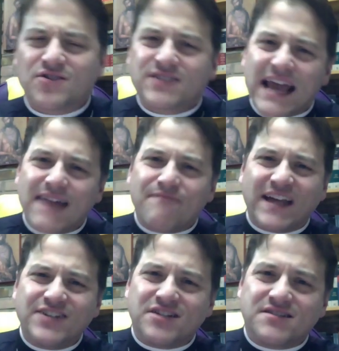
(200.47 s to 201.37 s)
take
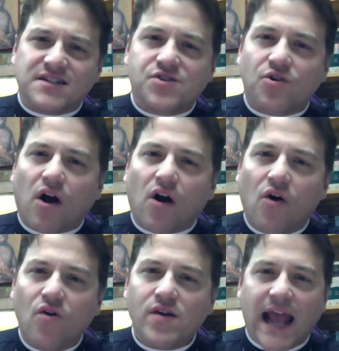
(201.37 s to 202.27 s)
vengeance into our
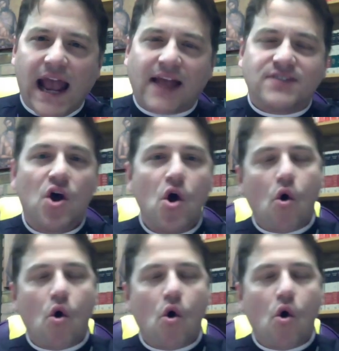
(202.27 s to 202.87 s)
own hands